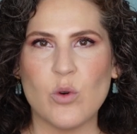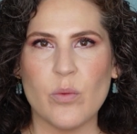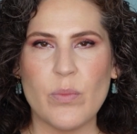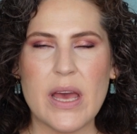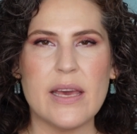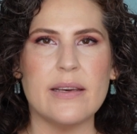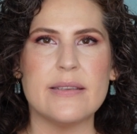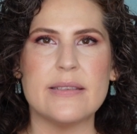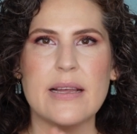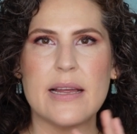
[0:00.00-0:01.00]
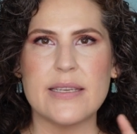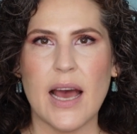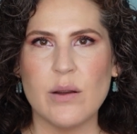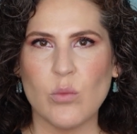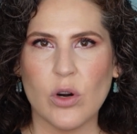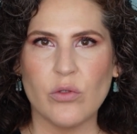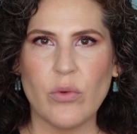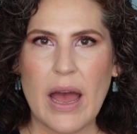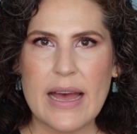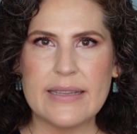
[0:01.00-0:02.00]
more pinks, a ton more
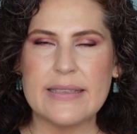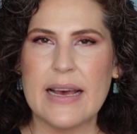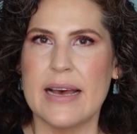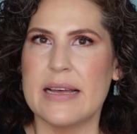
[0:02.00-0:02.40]
reds.